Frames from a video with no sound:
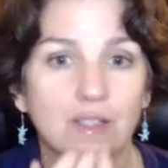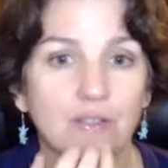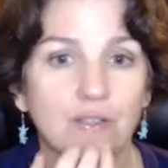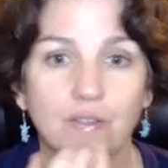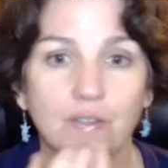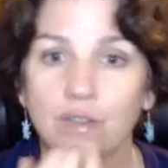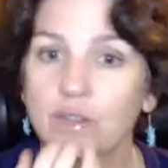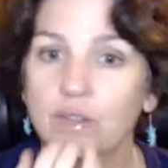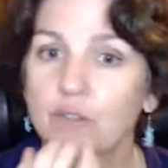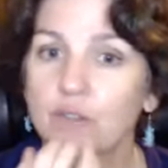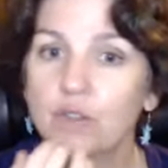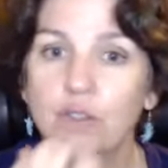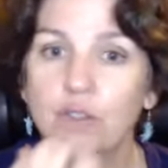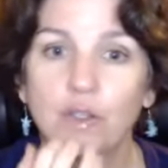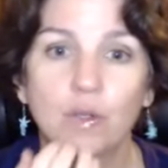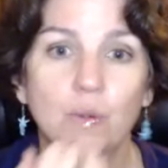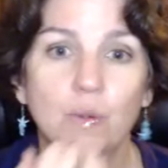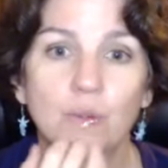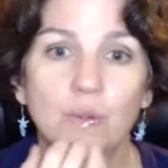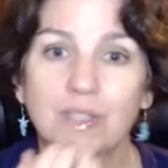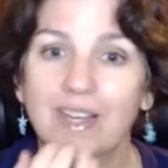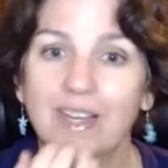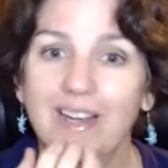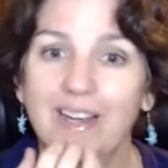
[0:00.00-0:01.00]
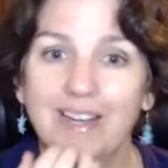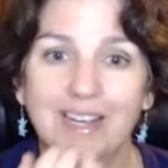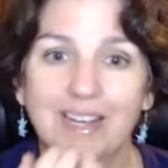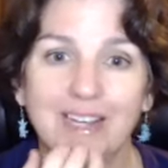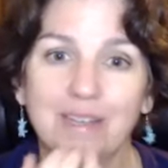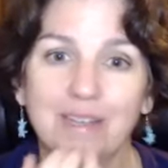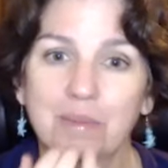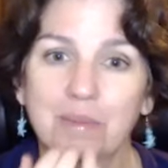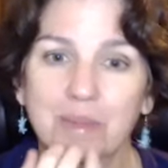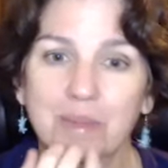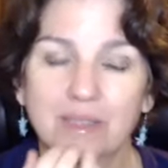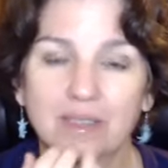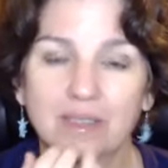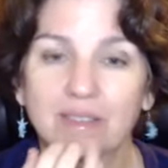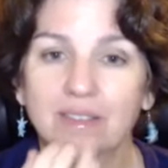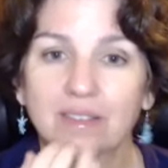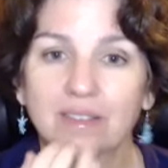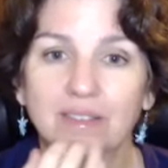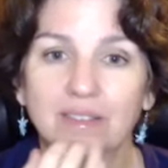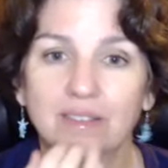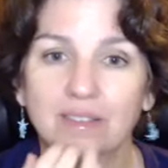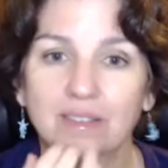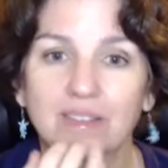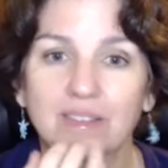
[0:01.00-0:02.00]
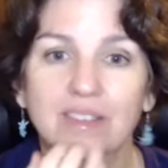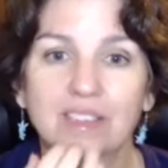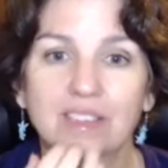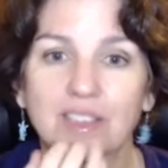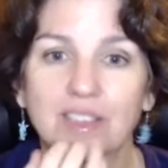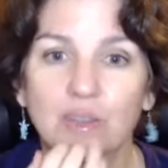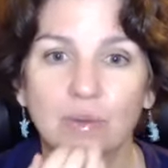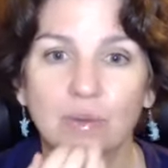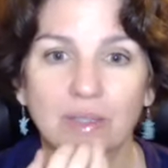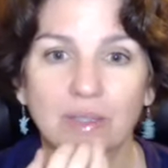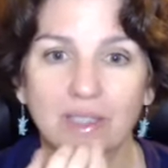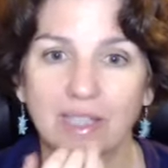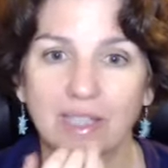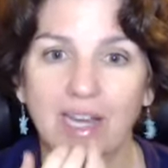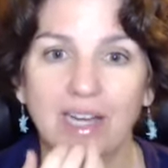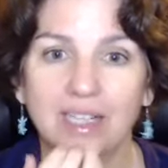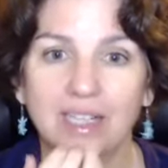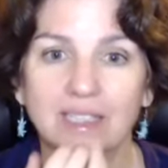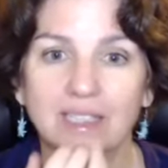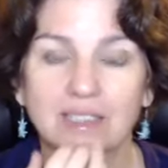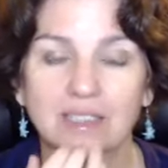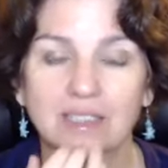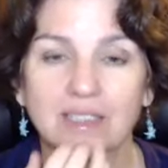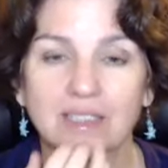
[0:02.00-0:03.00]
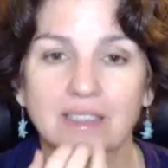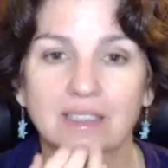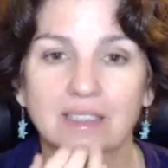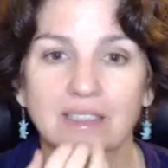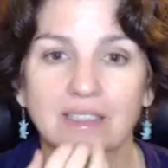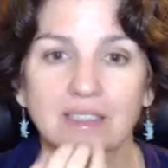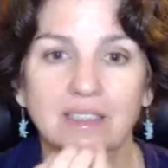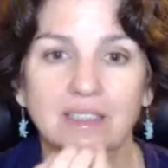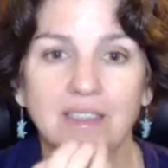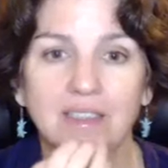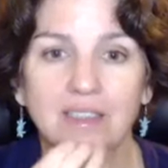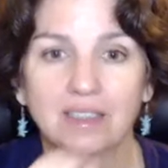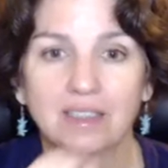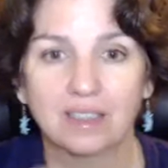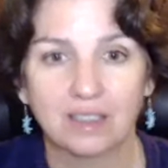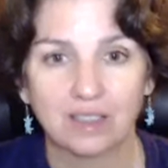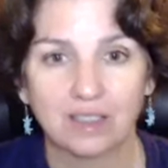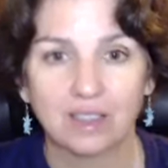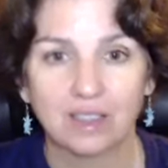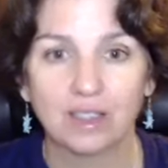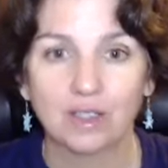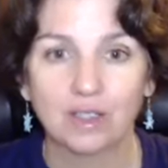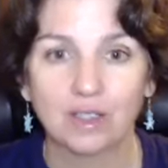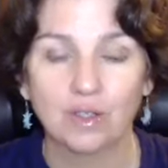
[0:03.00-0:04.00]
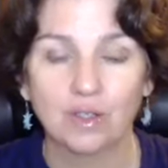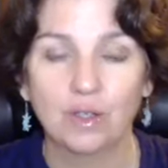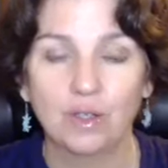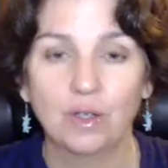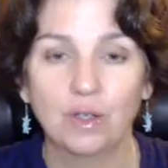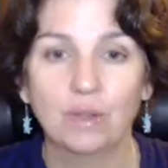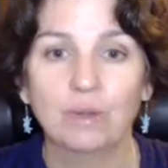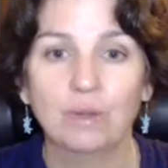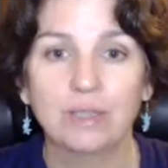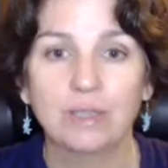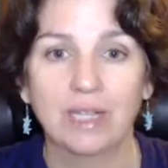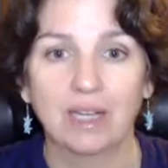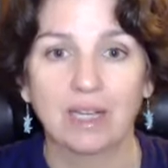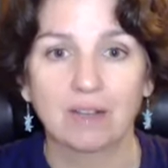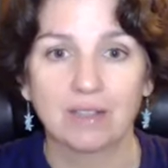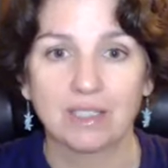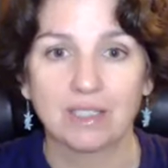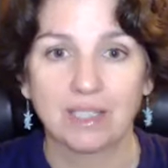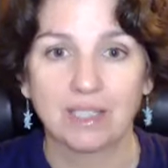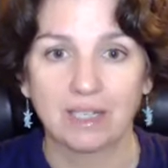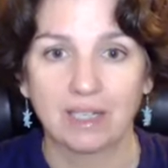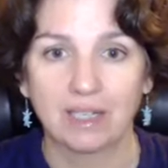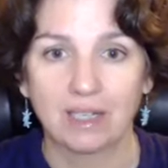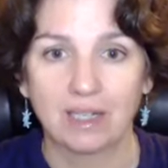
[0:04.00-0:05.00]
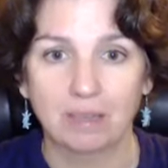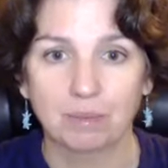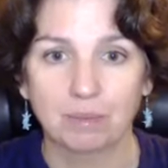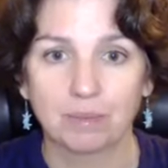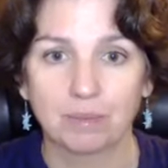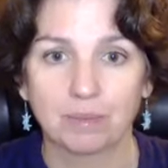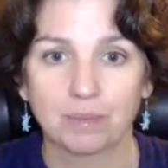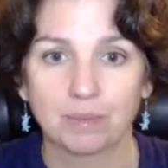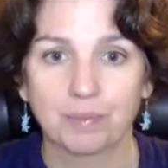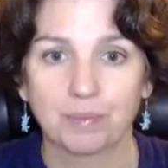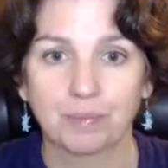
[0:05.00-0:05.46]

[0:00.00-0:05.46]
There's no time to relax, no downtime,